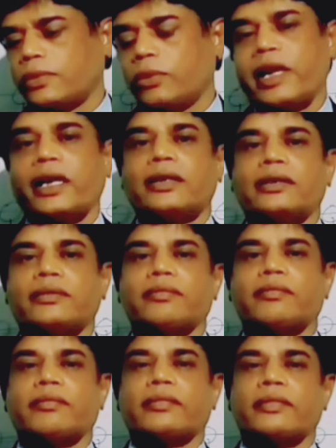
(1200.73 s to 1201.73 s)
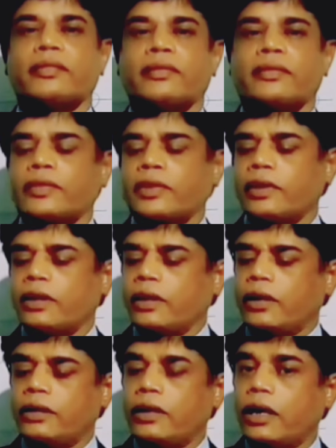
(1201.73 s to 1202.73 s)
to make
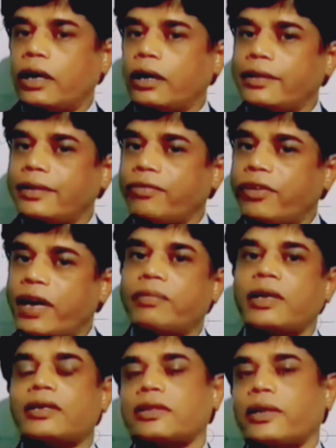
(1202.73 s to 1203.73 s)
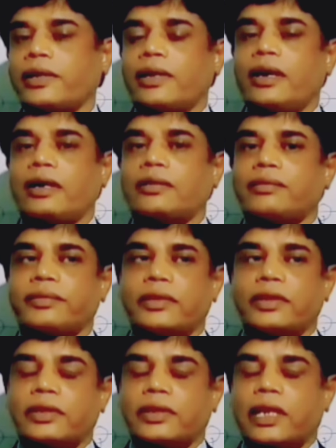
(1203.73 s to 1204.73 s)
the fibers or yarn
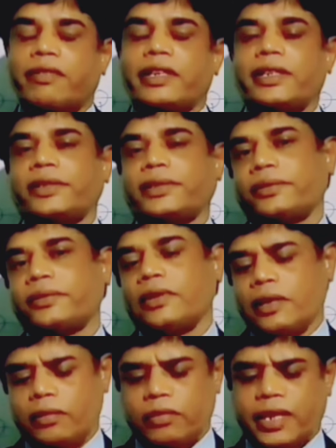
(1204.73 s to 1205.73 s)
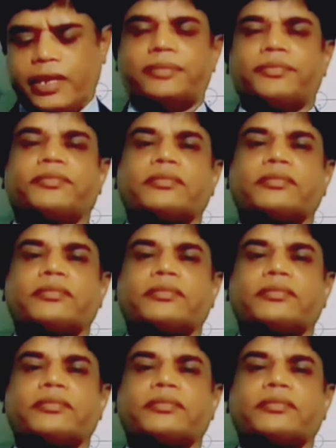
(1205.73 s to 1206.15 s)
surfaces, make